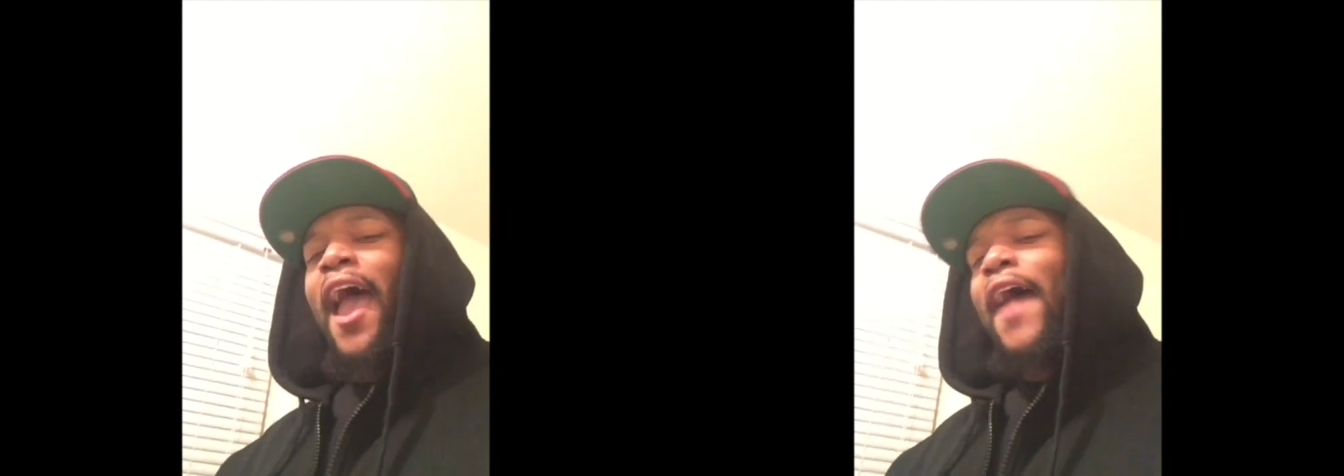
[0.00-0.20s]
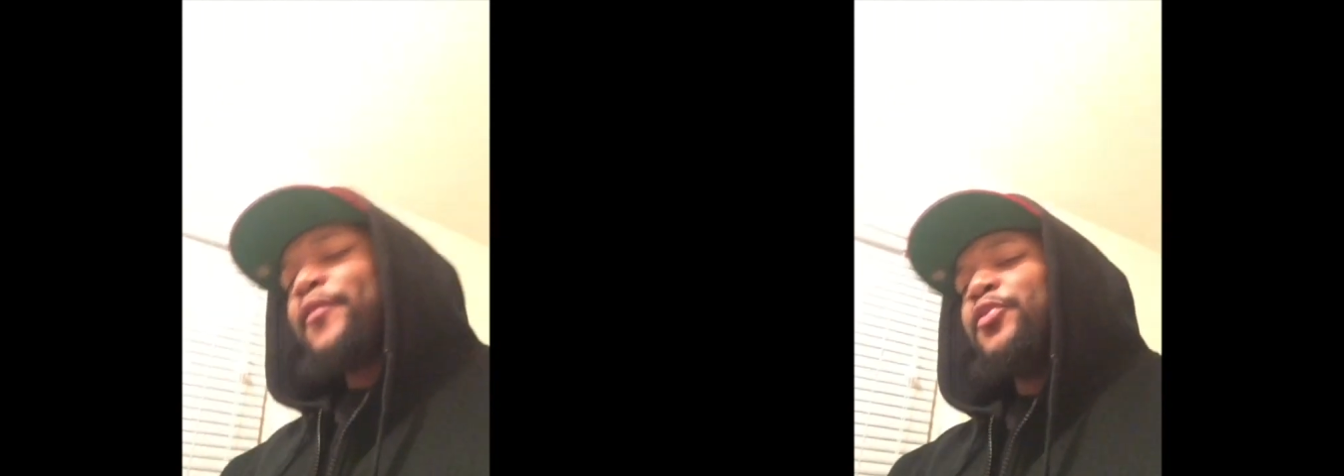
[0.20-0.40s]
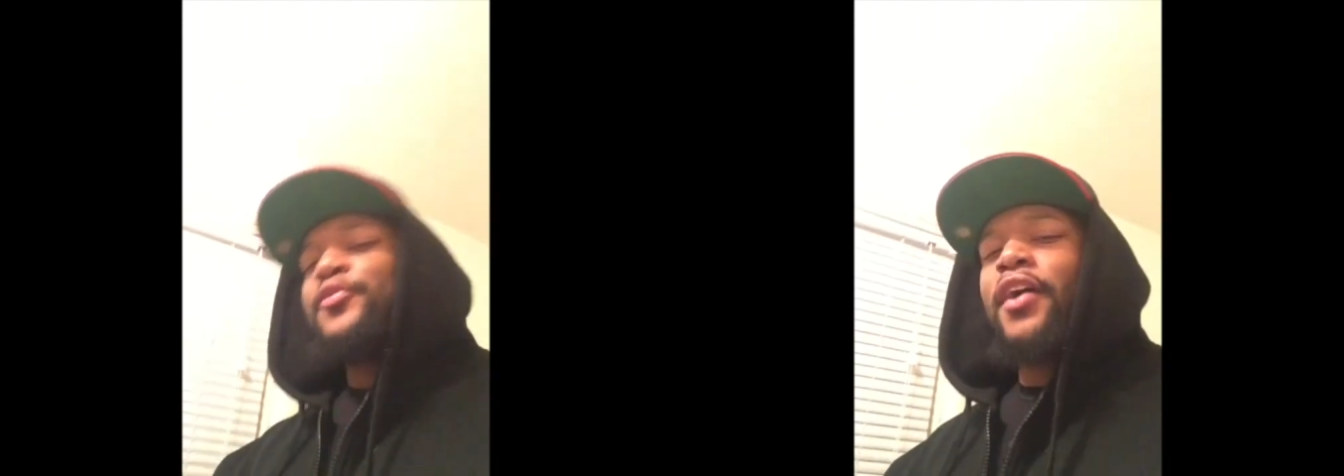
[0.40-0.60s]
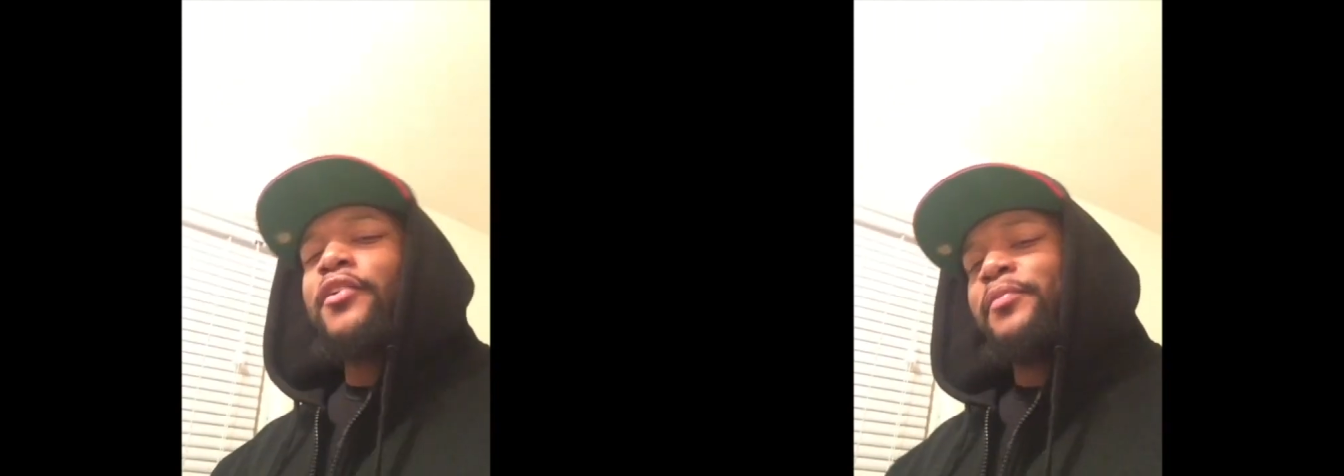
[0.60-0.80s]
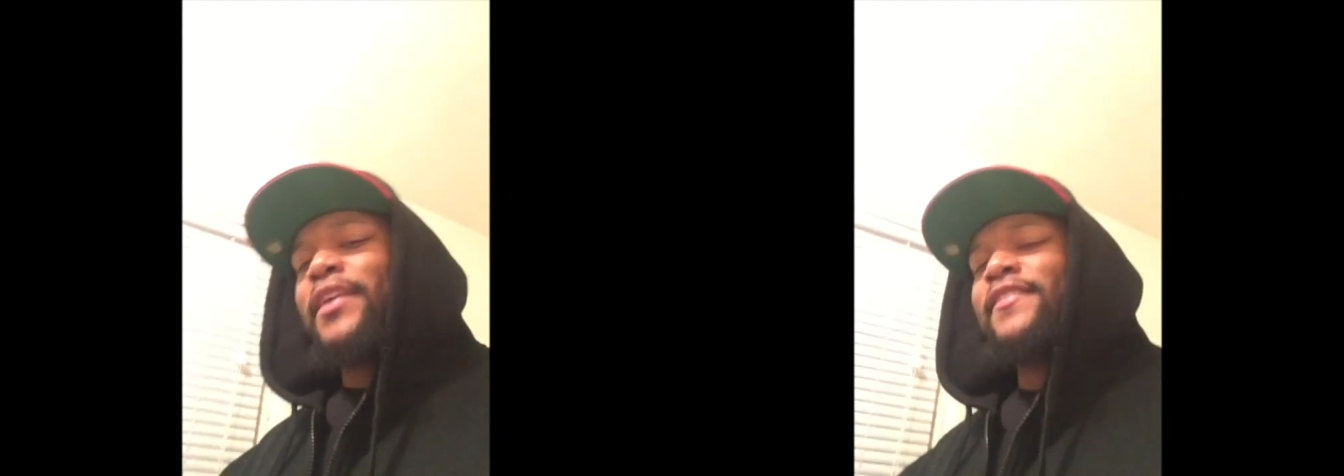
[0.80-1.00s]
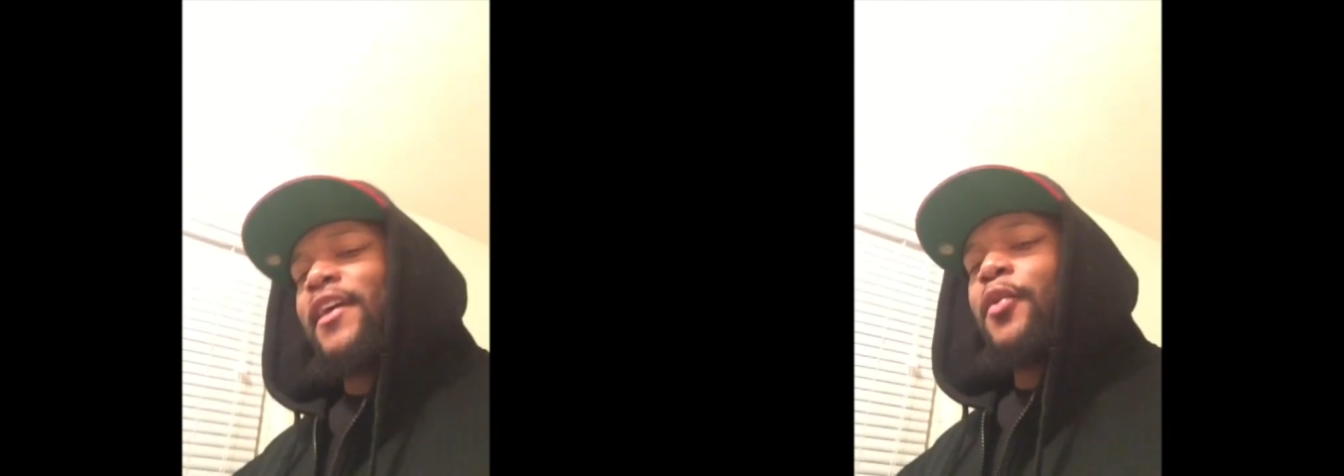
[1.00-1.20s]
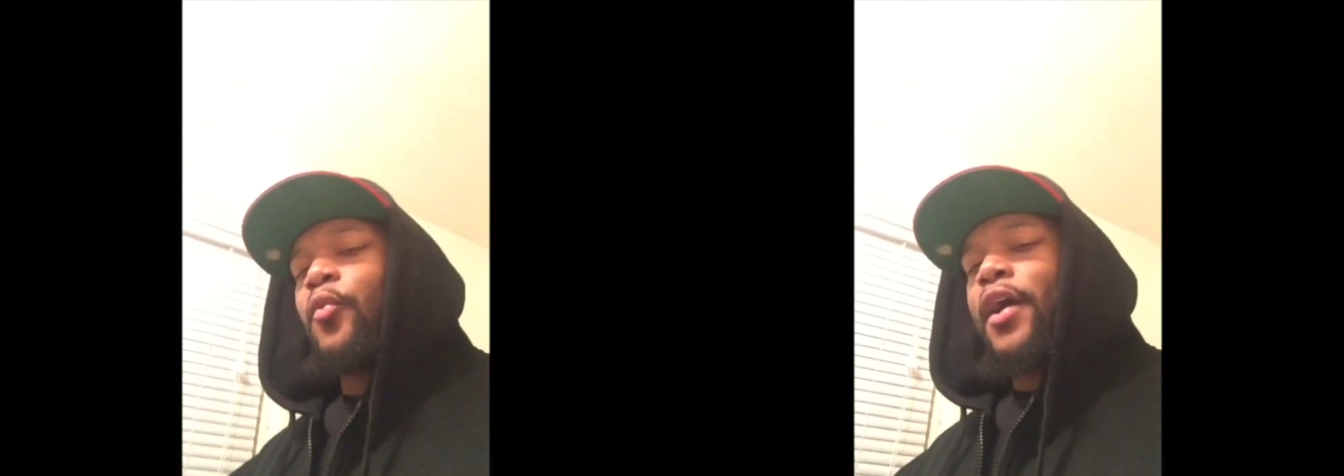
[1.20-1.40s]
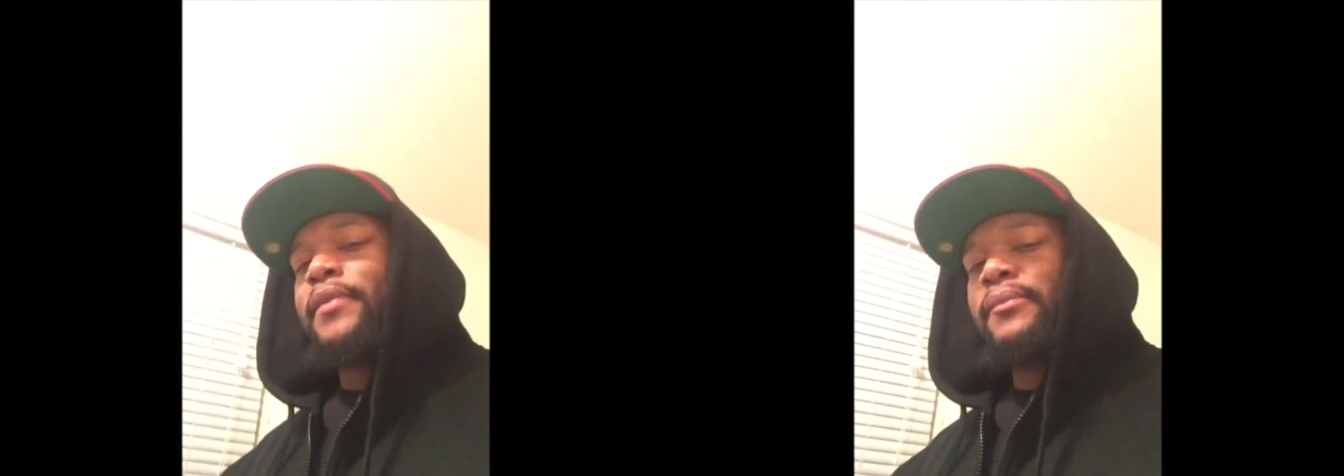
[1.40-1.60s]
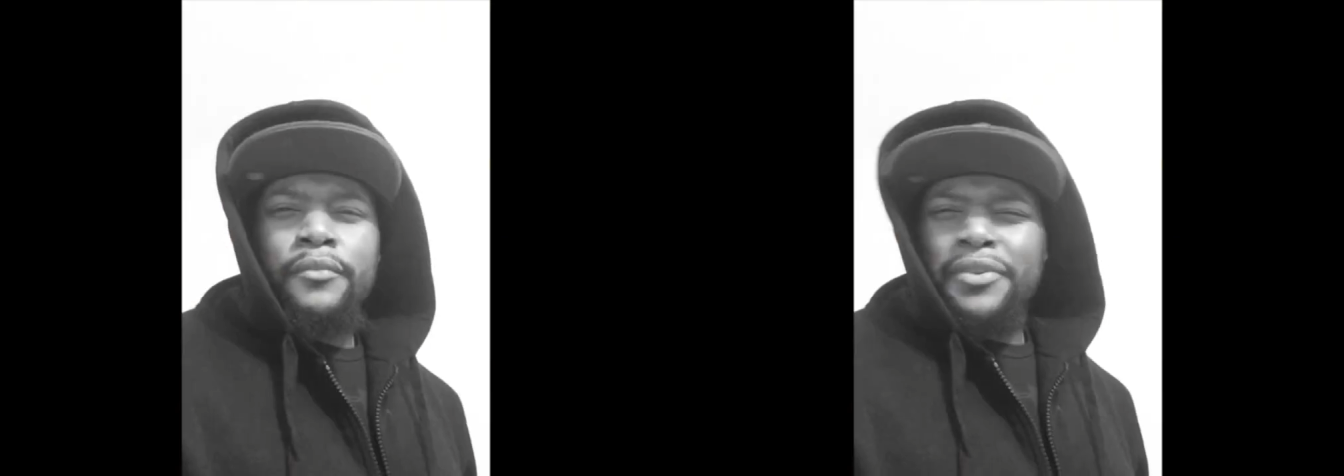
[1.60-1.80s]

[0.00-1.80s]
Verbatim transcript: after you tell them they sound white.